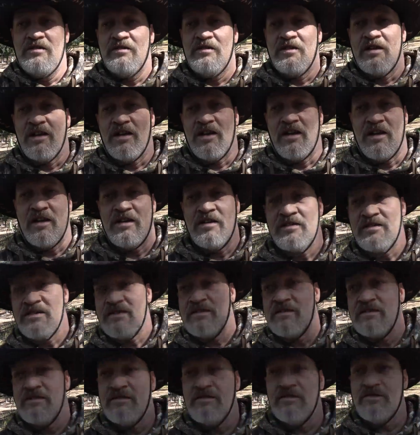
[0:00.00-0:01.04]
Okay, guys,
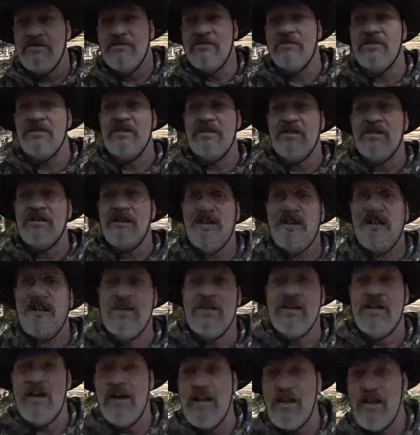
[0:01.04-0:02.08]
so I
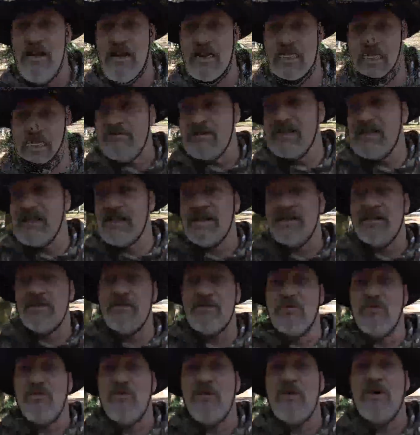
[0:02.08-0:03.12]
thought we'd take a
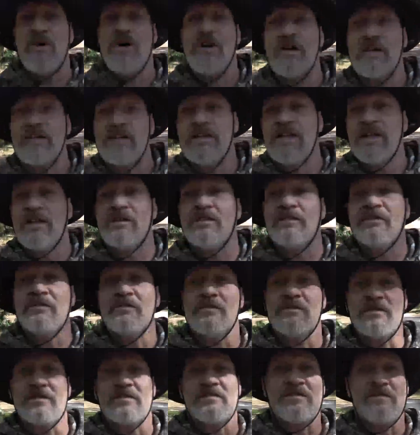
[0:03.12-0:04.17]
little walk down here
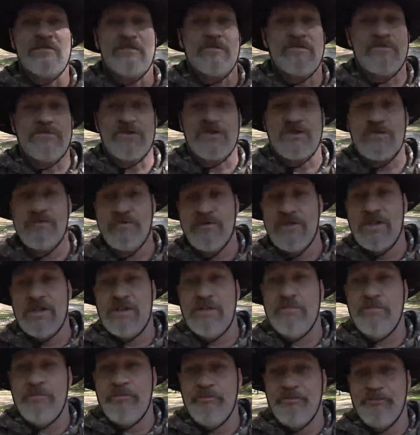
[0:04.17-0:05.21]
this little
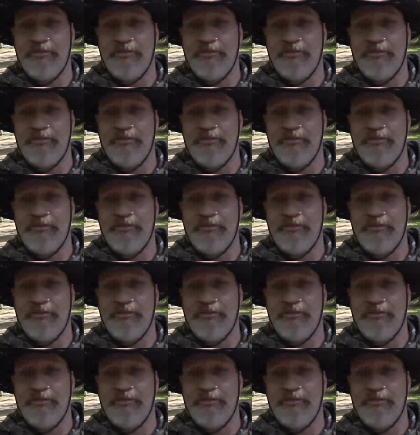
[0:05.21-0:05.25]
stream.